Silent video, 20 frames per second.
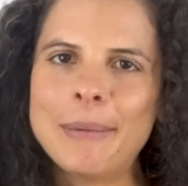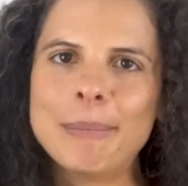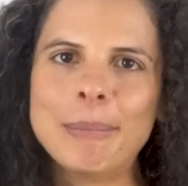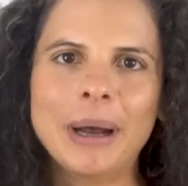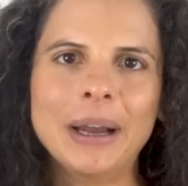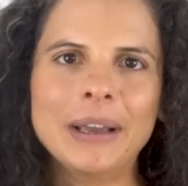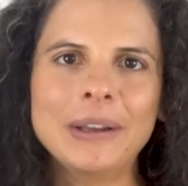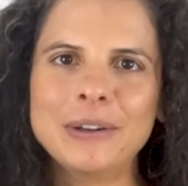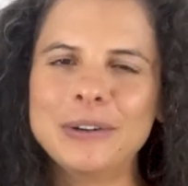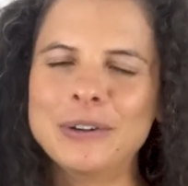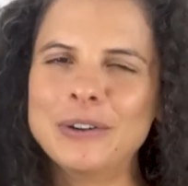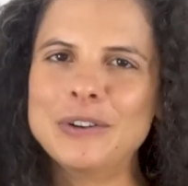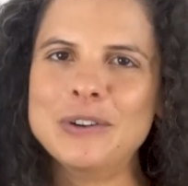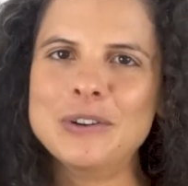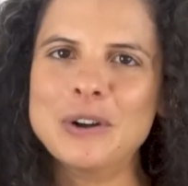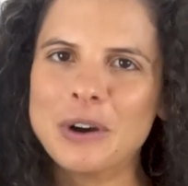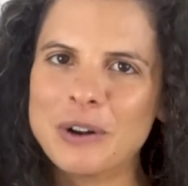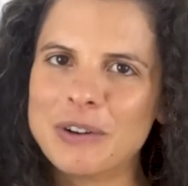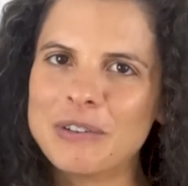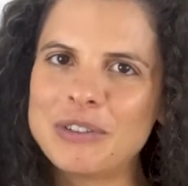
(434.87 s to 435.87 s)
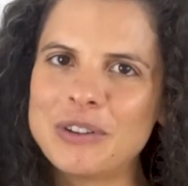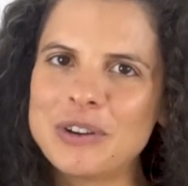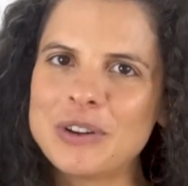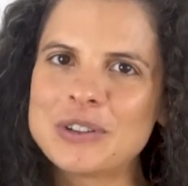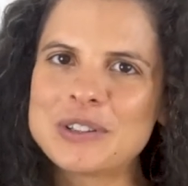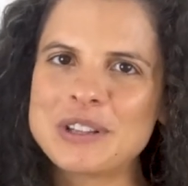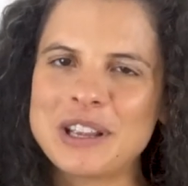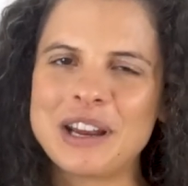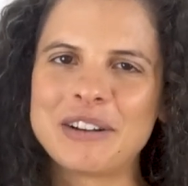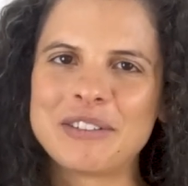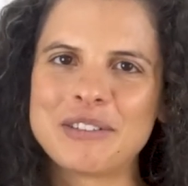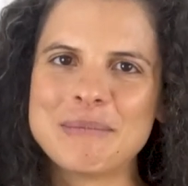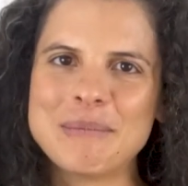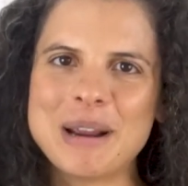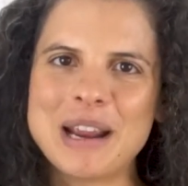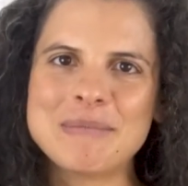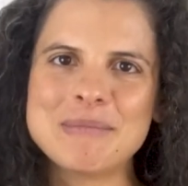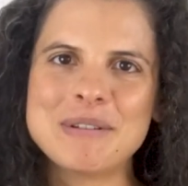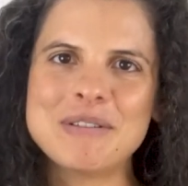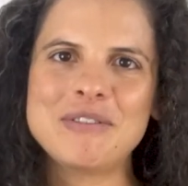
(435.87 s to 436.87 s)
But, you know, none of those ever
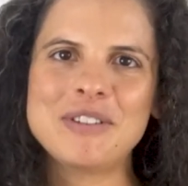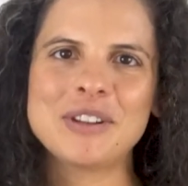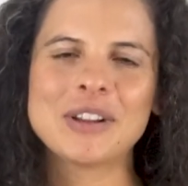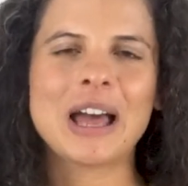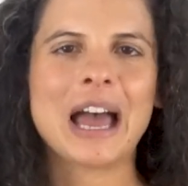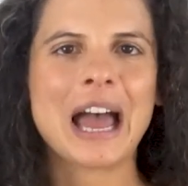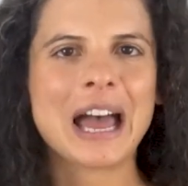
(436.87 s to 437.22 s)
made me feel